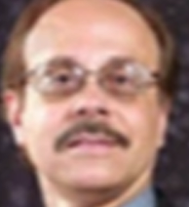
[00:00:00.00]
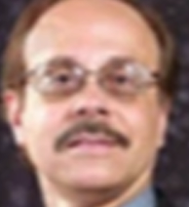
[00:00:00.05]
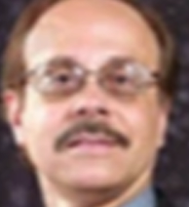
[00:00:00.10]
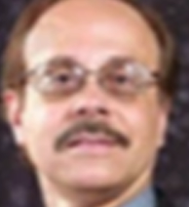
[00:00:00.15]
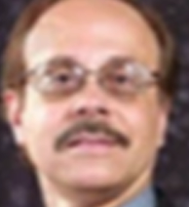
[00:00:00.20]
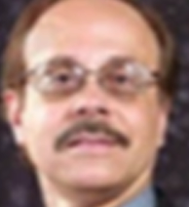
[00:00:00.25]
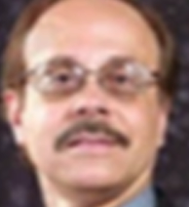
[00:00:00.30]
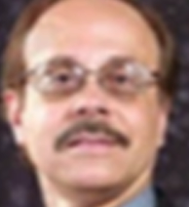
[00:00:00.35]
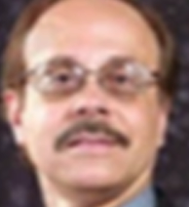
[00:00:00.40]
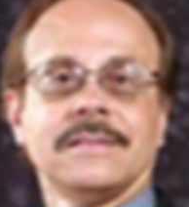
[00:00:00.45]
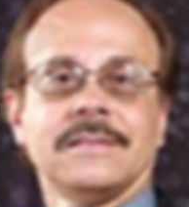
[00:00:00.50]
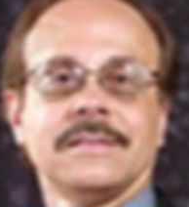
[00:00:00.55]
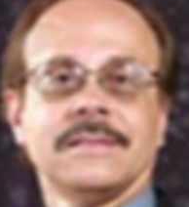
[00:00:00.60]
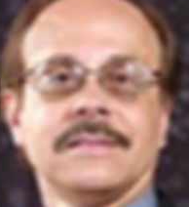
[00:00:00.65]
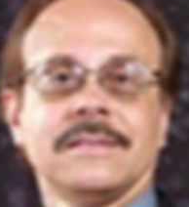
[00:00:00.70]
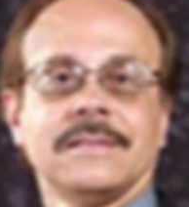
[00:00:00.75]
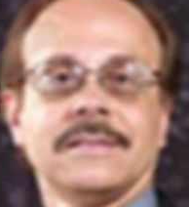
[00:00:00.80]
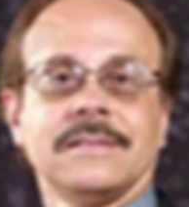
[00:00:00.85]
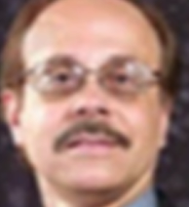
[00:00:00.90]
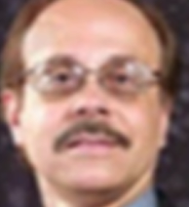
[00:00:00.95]

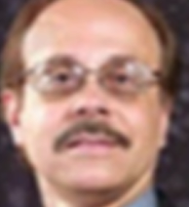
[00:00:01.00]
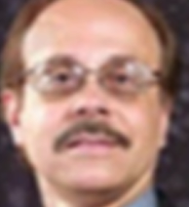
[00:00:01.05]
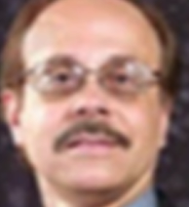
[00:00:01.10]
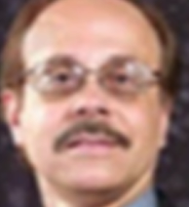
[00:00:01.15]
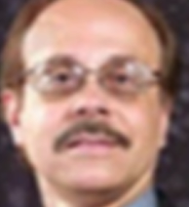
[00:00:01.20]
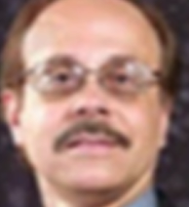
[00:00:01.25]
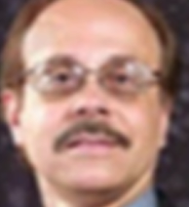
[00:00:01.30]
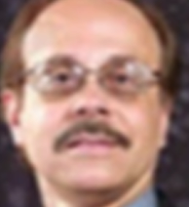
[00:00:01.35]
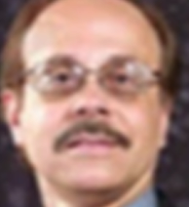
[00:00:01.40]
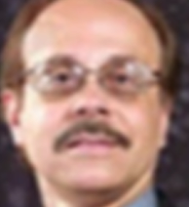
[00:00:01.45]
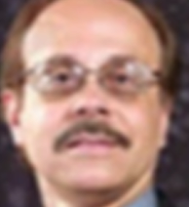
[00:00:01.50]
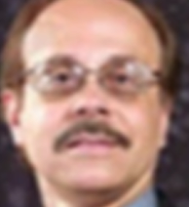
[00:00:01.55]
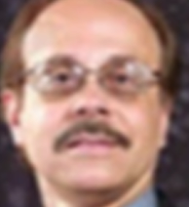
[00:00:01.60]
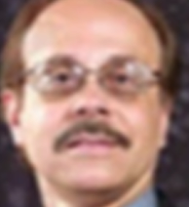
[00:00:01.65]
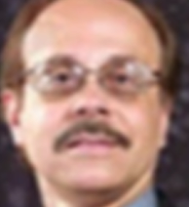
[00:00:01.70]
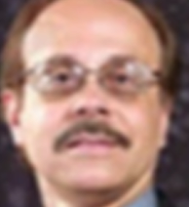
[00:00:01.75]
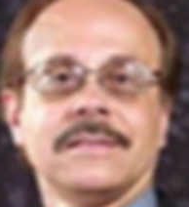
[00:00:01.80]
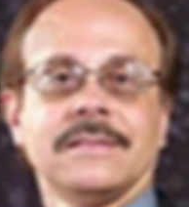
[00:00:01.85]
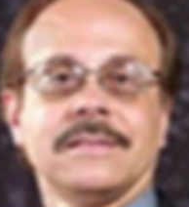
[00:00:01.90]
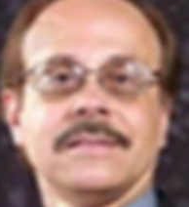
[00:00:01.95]

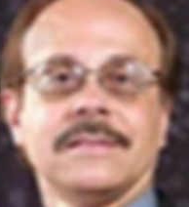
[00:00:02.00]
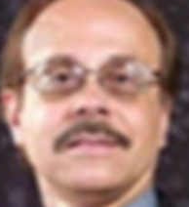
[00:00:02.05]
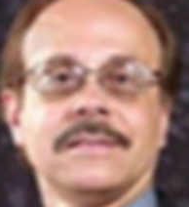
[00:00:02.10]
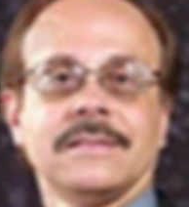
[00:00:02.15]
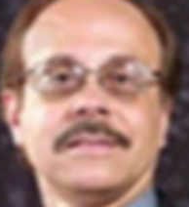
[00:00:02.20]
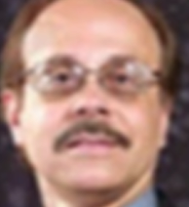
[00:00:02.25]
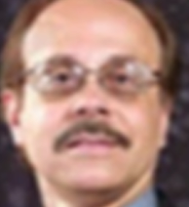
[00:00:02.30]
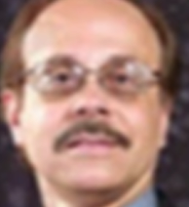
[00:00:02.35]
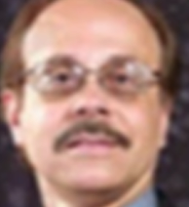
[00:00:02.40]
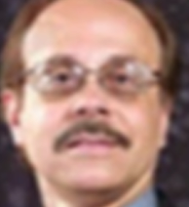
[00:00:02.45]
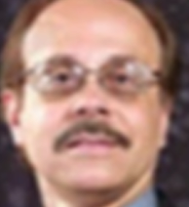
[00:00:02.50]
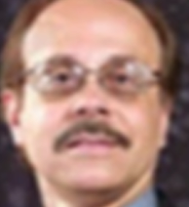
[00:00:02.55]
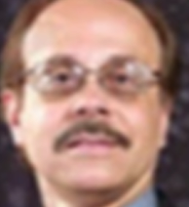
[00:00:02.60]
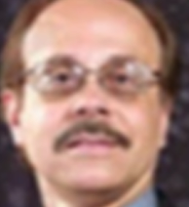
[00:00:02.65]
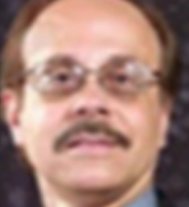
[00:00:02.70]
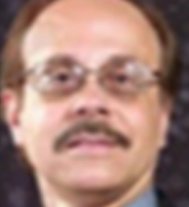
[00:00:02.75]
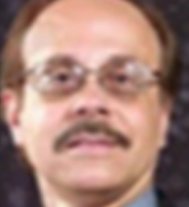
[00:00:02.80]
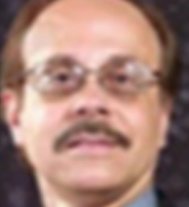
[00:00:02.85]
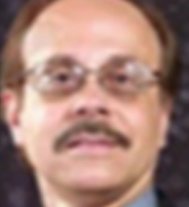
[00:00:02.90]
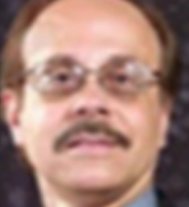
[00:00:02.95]

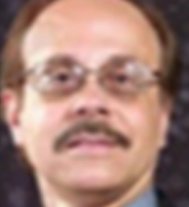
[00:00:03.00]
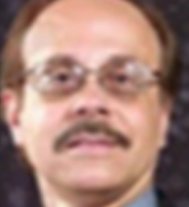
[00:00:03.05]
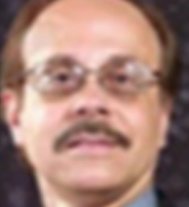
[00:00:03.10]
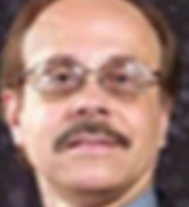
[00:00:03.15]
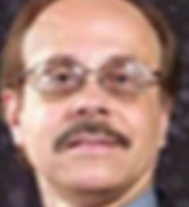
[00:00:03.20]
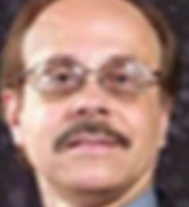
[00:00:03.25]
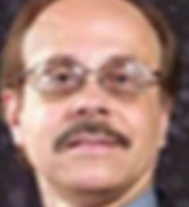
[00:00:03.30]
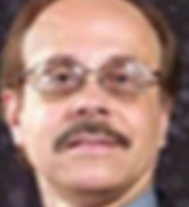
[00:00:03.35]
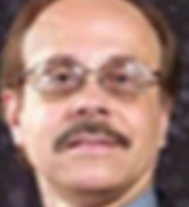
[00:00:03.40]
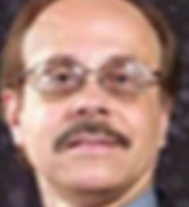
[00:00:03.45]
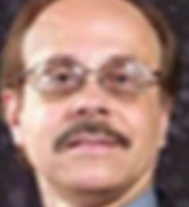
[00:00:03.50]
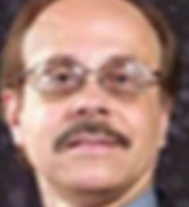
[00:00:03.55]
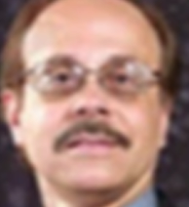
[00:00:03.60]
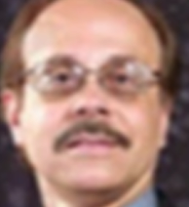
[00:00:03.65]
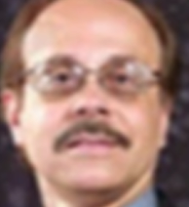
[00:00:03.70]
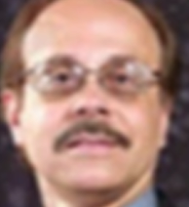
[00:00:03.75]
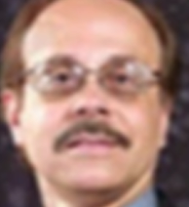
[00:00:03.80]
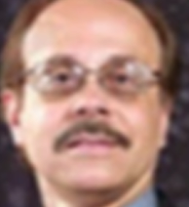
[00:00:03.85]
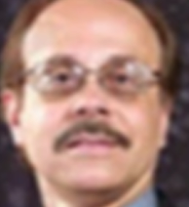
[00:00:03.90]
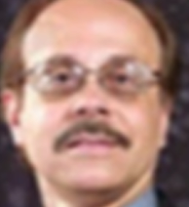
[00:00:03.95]

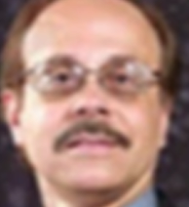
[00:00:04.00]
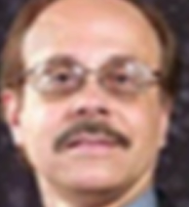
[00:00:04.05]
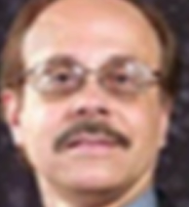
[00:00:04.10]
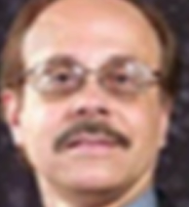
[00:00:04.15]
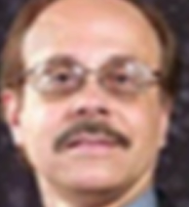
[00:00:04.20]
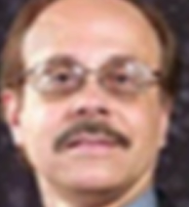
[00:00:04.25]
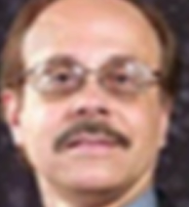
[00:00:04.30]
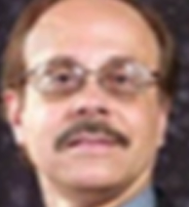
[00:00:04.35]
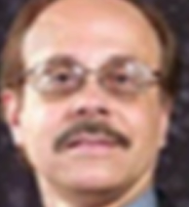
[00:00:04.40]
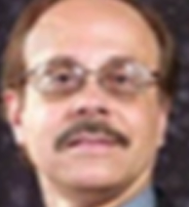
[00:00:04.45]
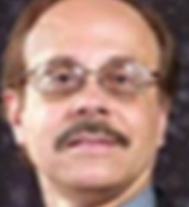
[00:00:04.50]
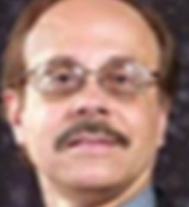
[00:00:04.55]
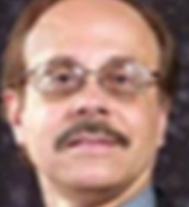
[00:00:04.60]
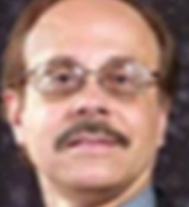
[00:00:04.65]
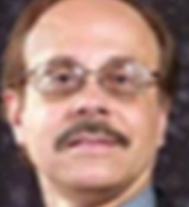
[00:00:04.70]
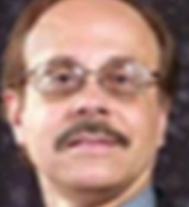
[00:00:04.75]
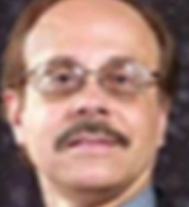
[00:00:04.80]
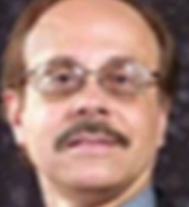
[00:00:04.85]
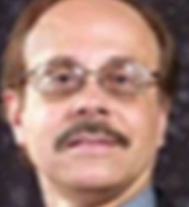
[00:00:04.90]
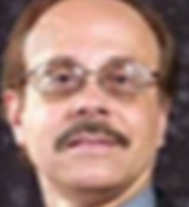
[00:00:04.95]

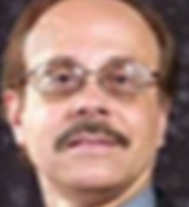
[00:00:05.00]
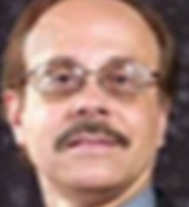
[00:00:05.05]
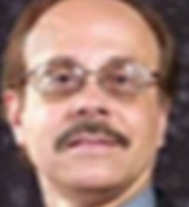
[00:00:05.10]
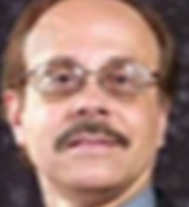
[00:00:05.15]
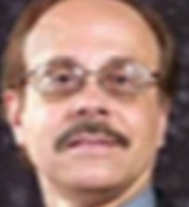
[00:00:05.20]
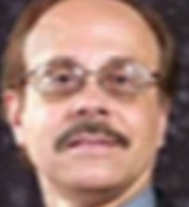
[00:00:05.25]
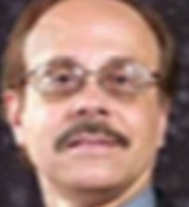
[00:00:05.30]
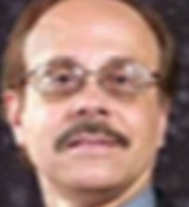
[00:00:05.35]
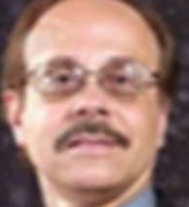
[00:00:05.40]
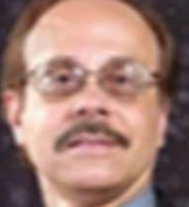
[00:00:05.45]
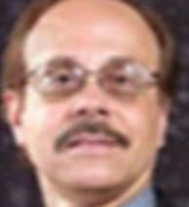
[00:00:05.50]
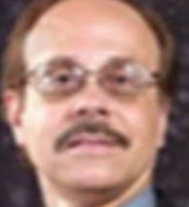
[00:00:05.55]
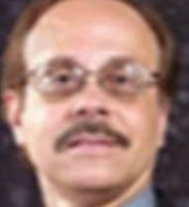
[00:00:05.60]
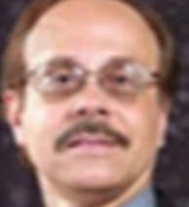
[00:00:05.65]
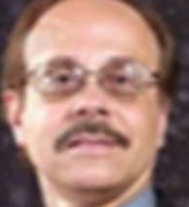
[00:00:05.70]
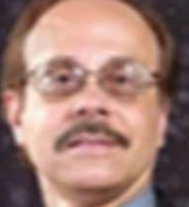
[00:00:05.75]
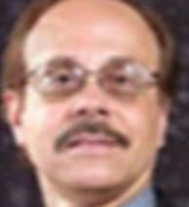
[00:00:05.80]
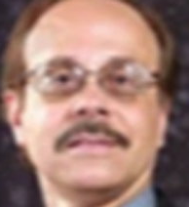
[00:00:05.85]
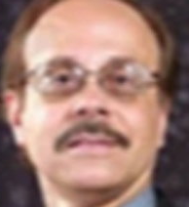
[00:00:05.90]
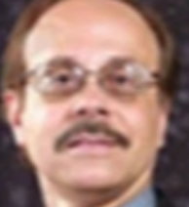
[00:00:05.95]

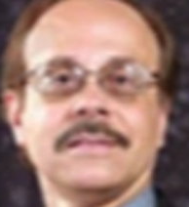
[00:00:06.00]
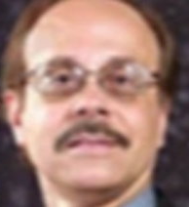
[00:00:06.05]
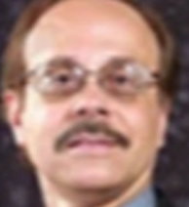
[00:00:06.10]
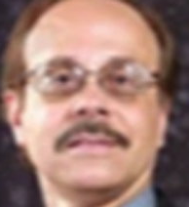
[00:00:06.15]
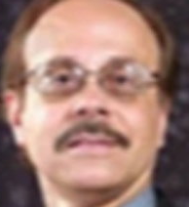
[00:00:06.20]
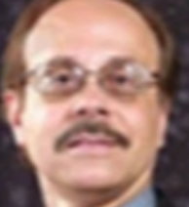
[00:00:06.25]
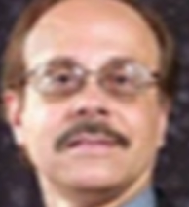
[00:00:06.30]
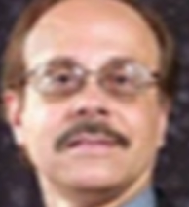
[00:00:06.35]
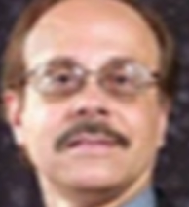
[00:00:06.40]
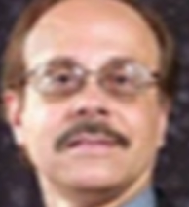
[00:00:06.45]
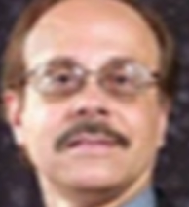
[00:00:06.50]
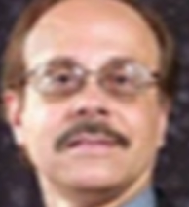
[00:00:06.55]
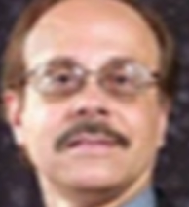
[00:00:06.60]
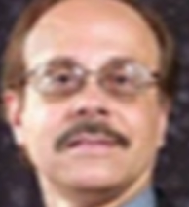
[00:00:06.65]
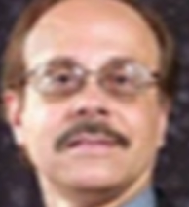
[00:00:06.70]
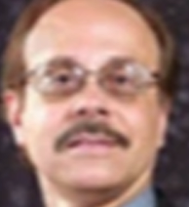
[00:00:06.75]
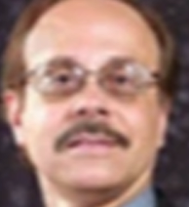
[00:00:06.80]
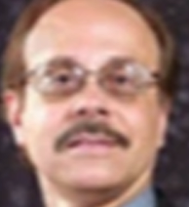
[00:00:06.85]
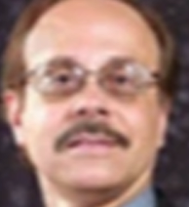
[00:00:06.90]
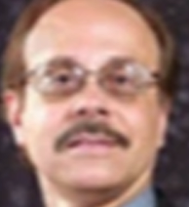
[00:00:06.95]

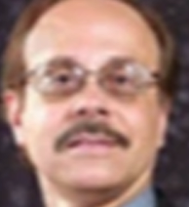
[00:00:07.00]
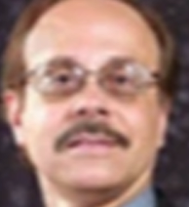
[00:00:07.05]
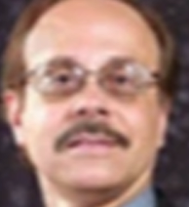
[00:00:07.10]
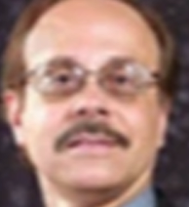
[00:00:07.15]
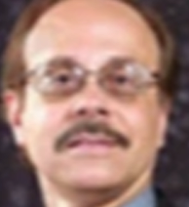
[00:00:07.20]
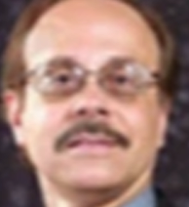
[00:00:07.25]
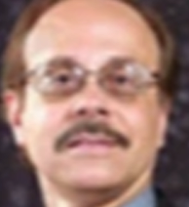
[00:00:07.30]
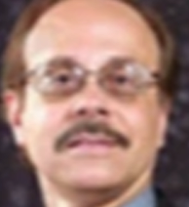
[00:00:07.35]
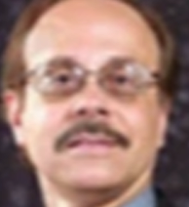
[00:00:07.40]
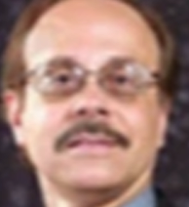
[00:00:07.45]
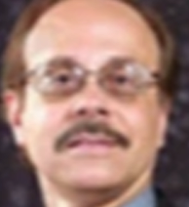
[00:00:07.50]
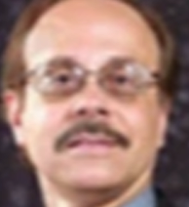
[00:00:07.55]
This is a still picture; no speech is visible.